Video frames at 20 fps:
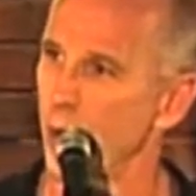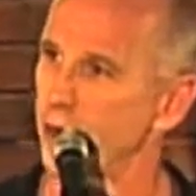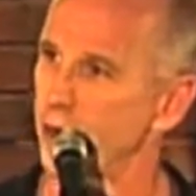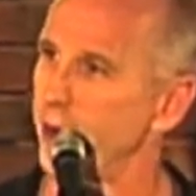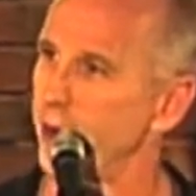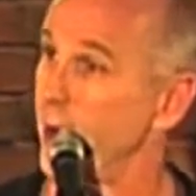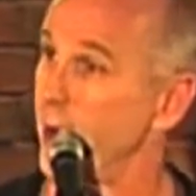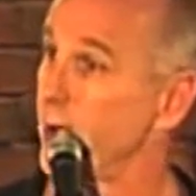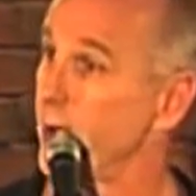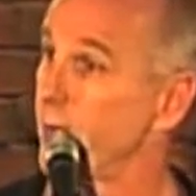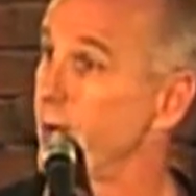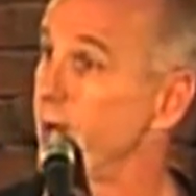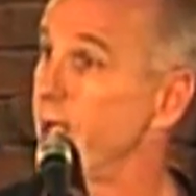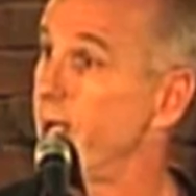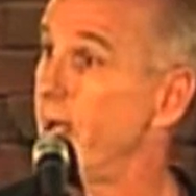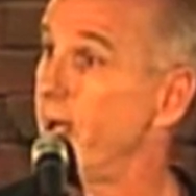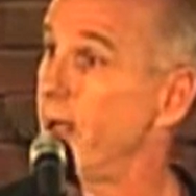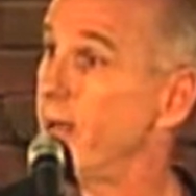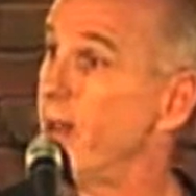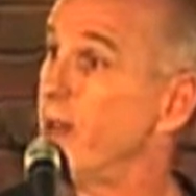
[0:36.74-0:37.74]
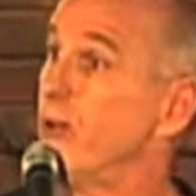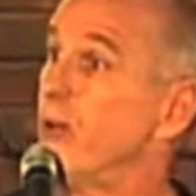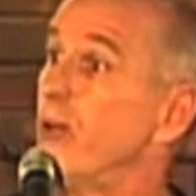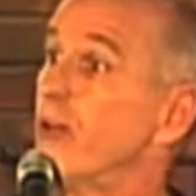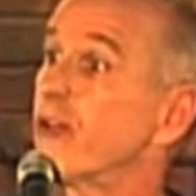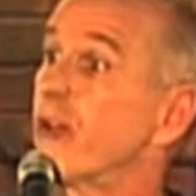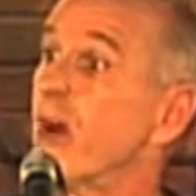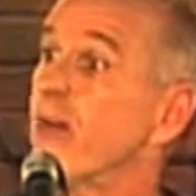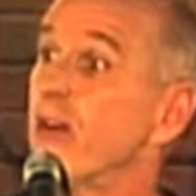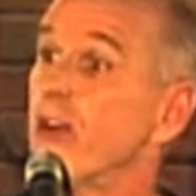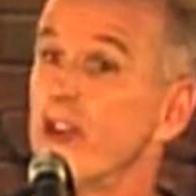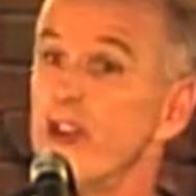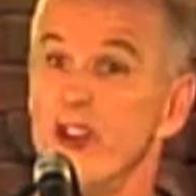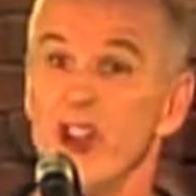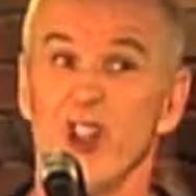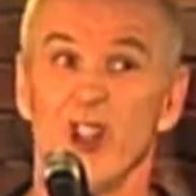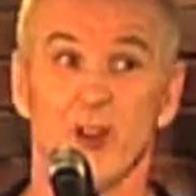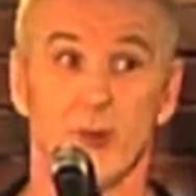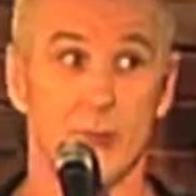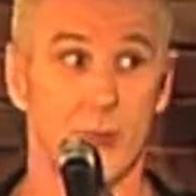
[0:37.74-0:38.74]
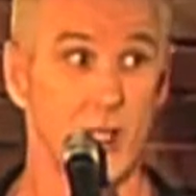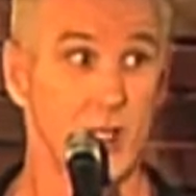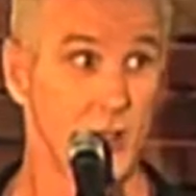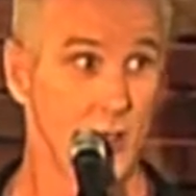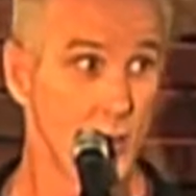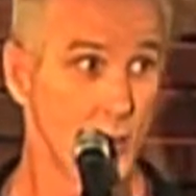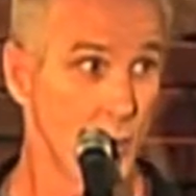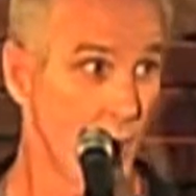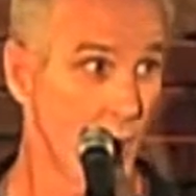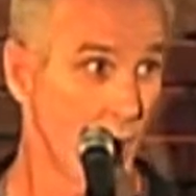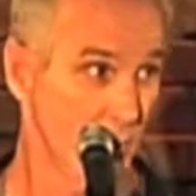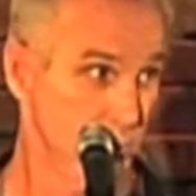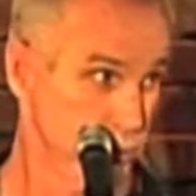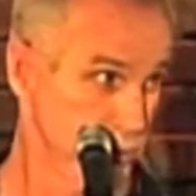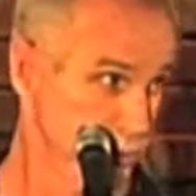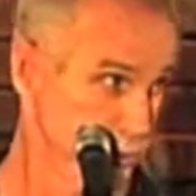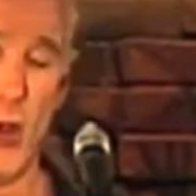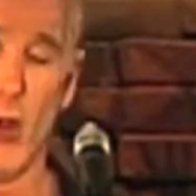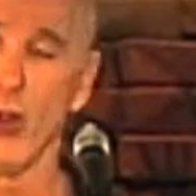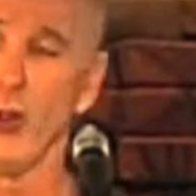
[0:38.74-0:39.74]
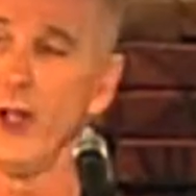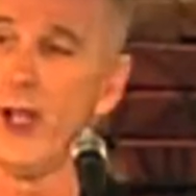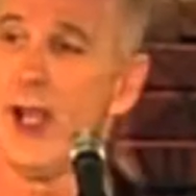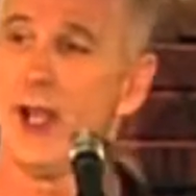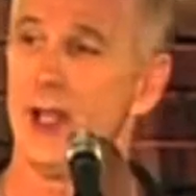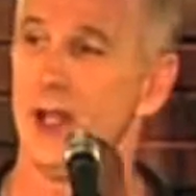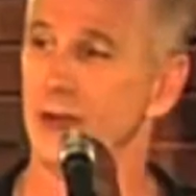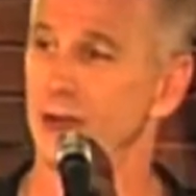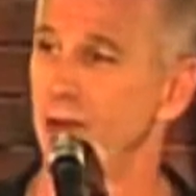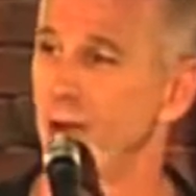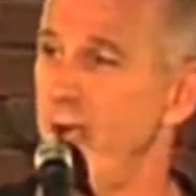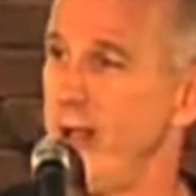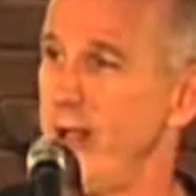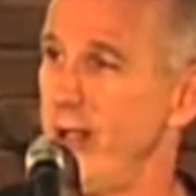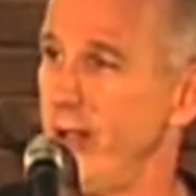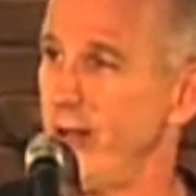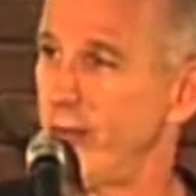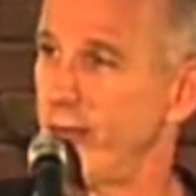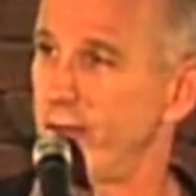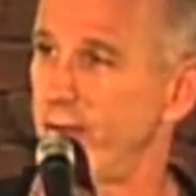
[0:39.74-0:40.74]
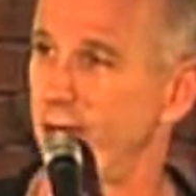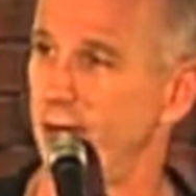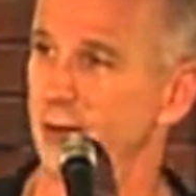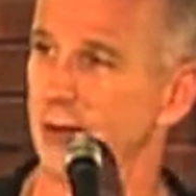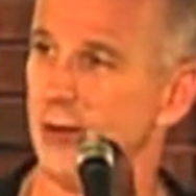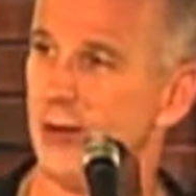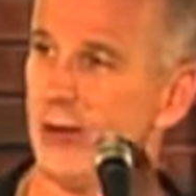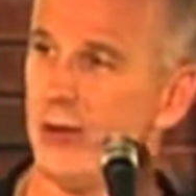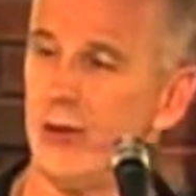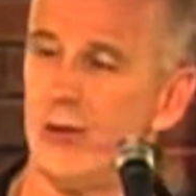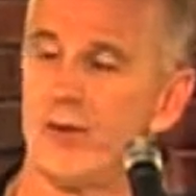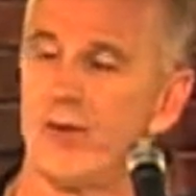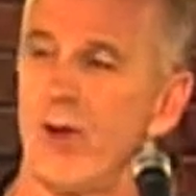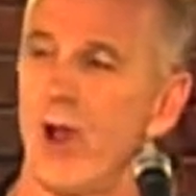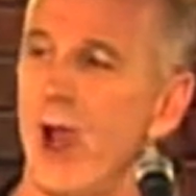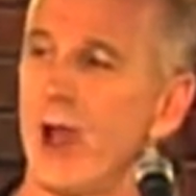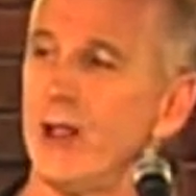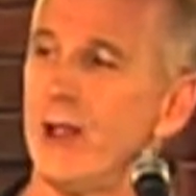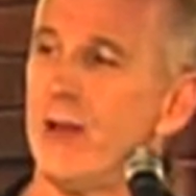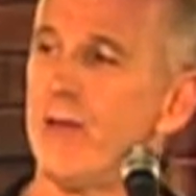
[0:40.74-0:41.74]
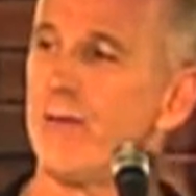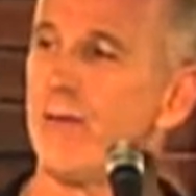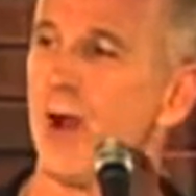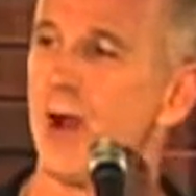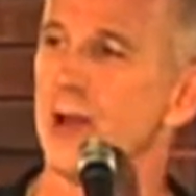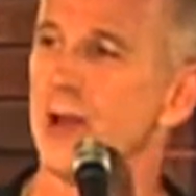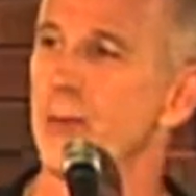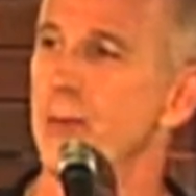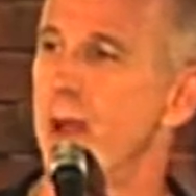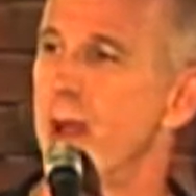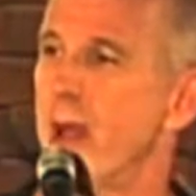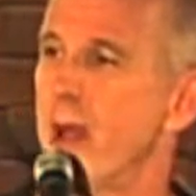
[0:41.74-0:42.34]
that works out every day, then you discover she can beat you up. Or ladies, ladies, you finally find a